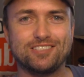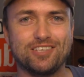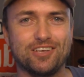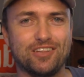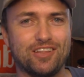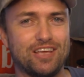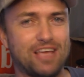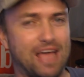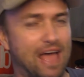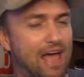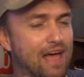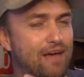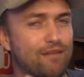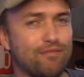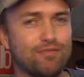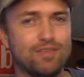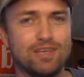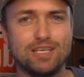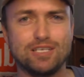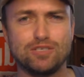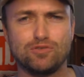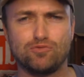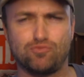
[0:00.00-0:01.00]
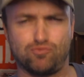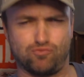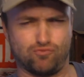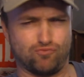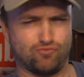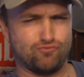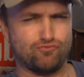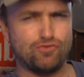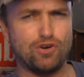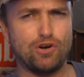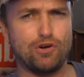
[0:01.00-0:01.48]
they have these
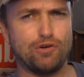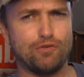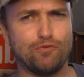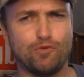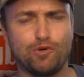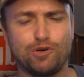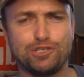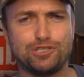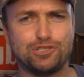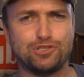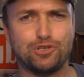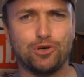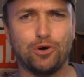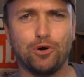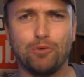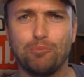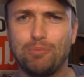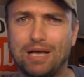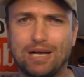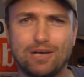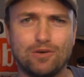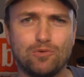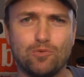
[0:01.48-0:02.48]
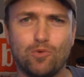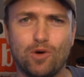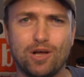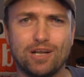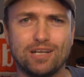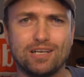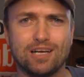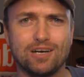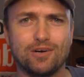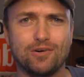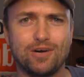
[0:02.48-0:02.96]
very, very strong black and white
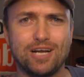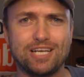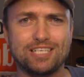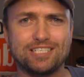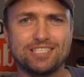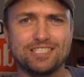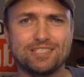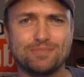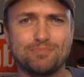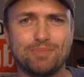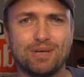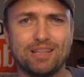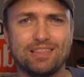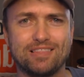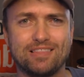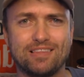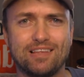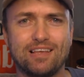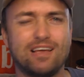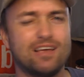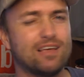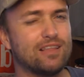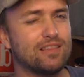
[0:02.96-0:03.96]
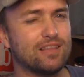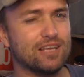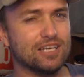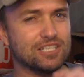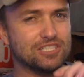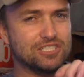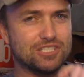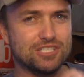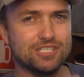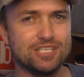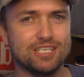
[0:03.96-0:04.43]
colorations, but they're
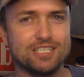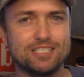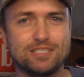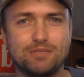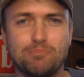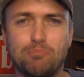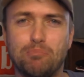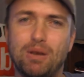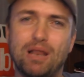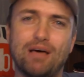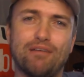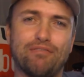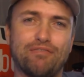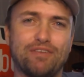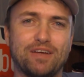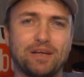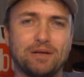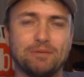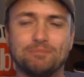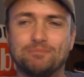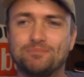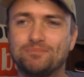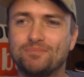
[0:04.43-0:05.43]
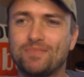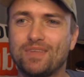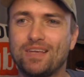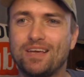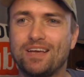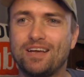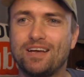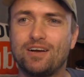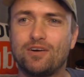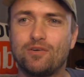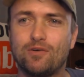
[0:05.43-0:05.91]
just bluffing.
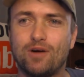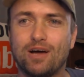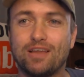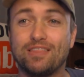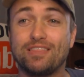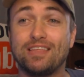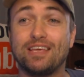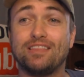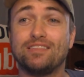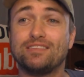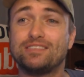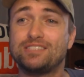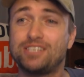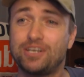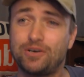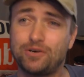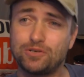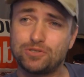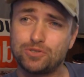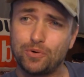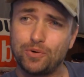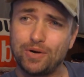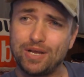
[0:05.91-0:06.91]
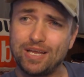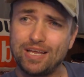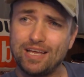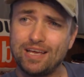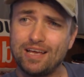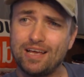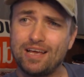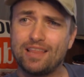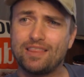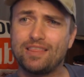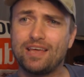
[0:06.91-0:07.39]
Right, then territory.
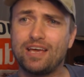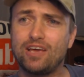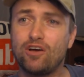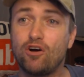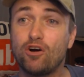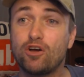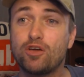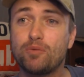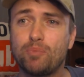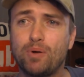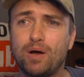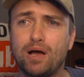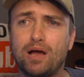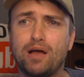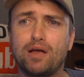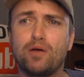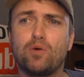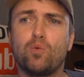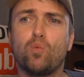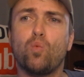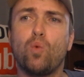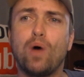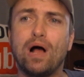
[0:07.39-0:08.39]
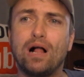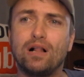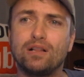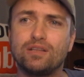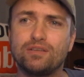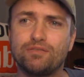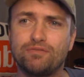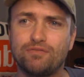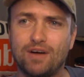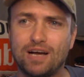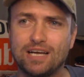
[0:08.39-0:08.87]
They occupy
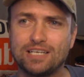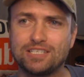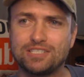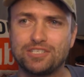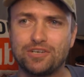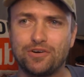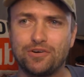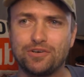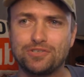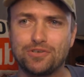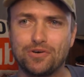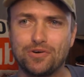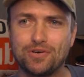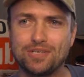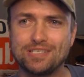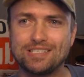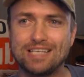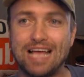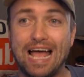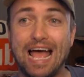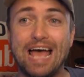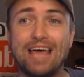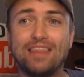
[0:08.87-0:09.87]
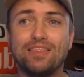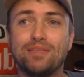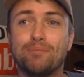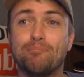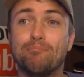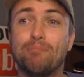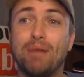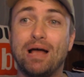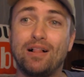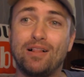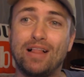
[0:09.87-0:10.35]
well-defined territories, and the
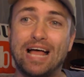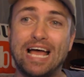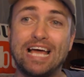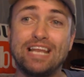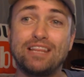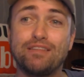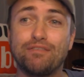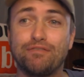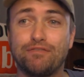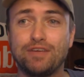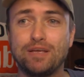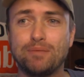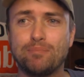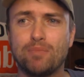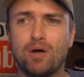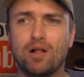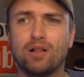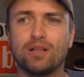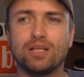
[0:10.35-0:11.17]
male and the female